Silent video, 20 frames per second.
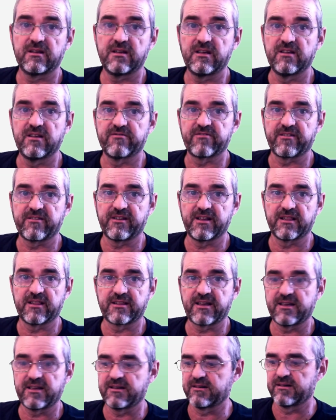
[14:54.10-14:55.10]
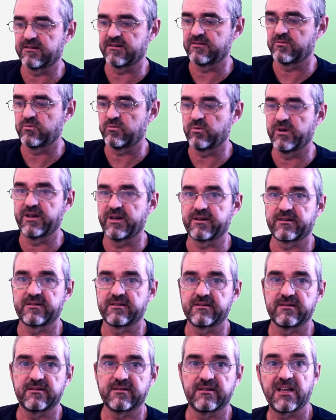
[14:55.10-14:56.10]
If real tiger were
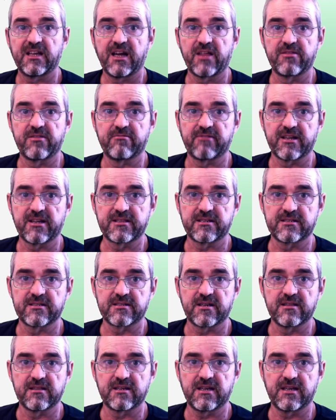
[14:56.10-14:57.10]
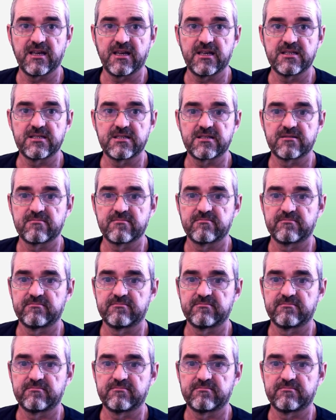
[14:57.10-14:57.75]
at the right hand side cage,